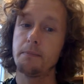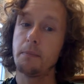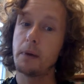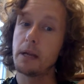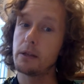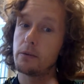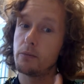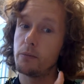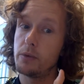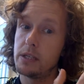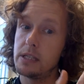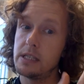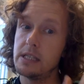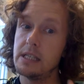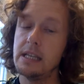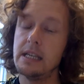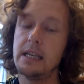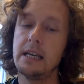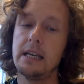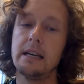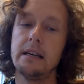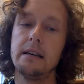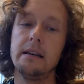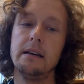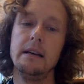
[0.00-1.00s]
But we see
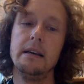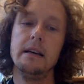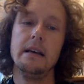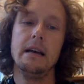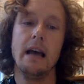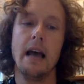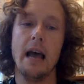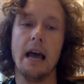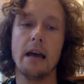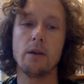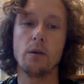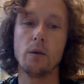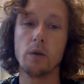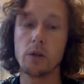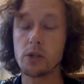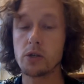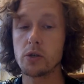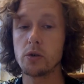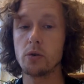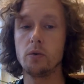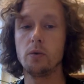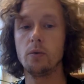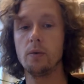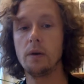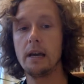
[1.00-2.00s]
here, and
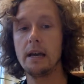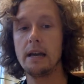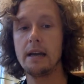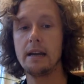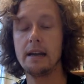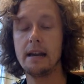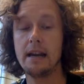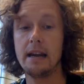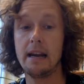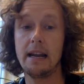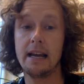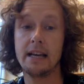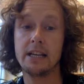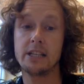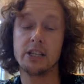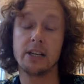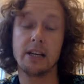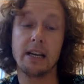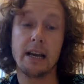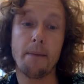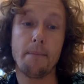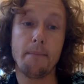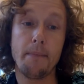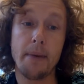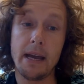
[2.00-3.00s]
also an election
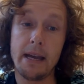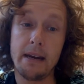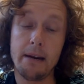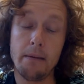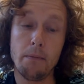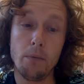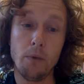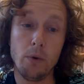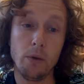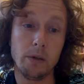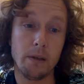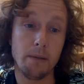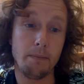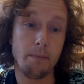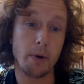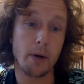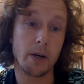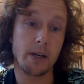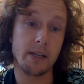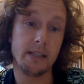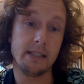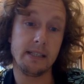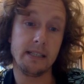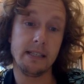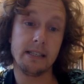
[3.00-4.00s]
campaign, a
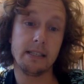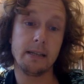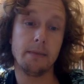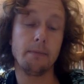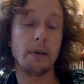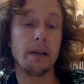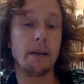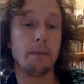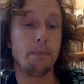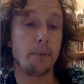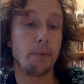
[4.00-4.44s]
multi-party system, and a